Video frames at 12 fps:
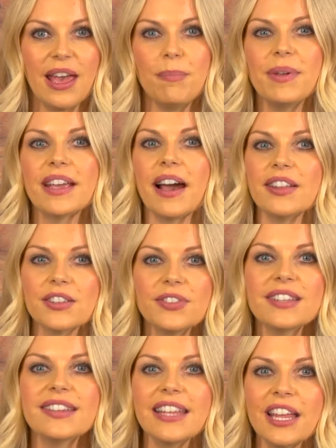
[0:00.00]
Because of
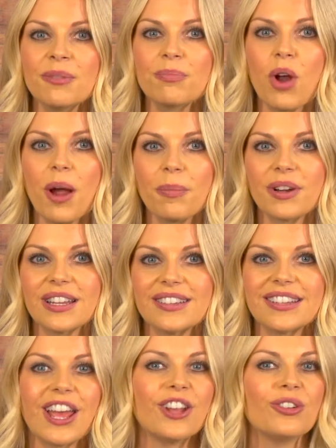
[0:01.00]
its yin
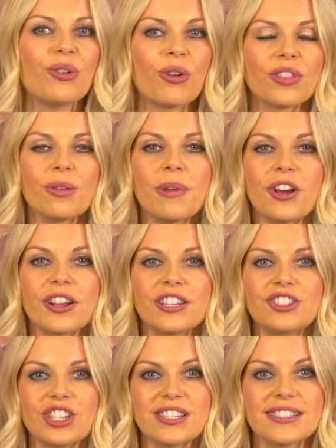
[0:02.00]
properties, North
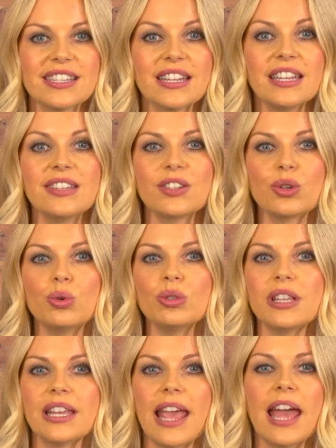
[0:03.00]
American ginseng is
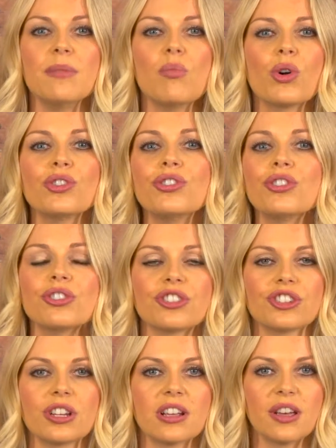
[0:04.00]
cooling and more
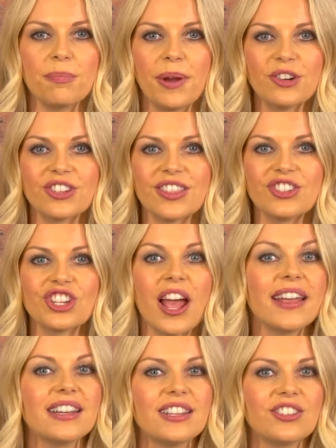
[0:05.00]
nourishing compared to the
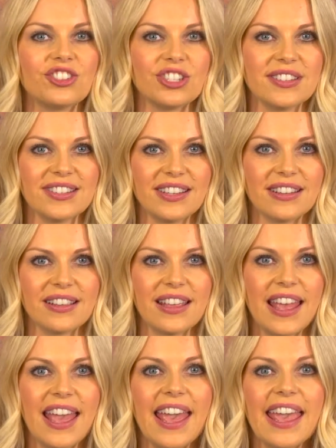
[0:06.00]
Chinese ginseng.
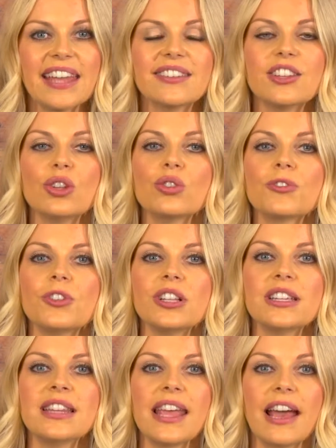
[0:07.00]
It's useful
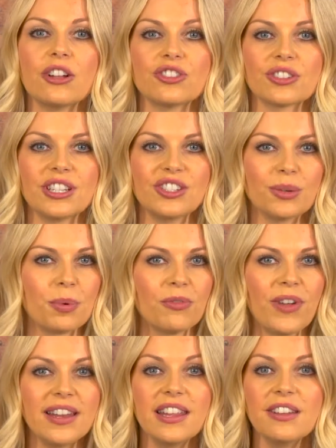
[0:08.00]
in the elderly to
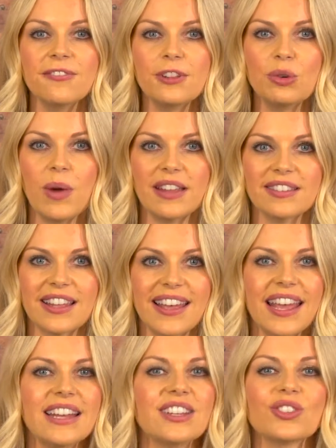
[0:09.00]
prevent influenza
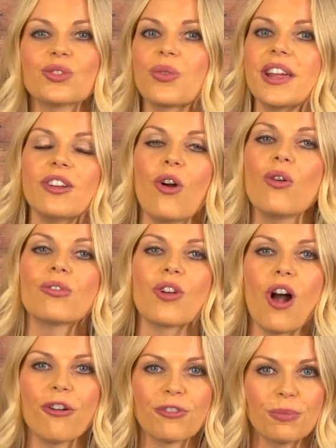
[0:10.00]
and is great
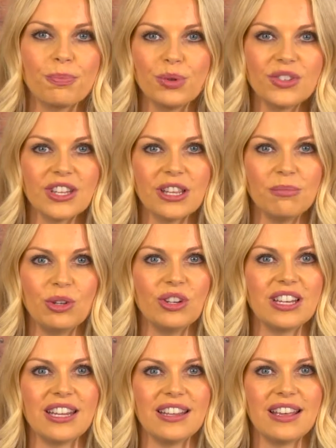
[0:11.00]
overall for boosting
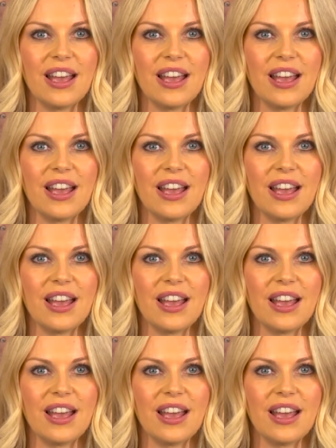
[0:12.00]
immunity.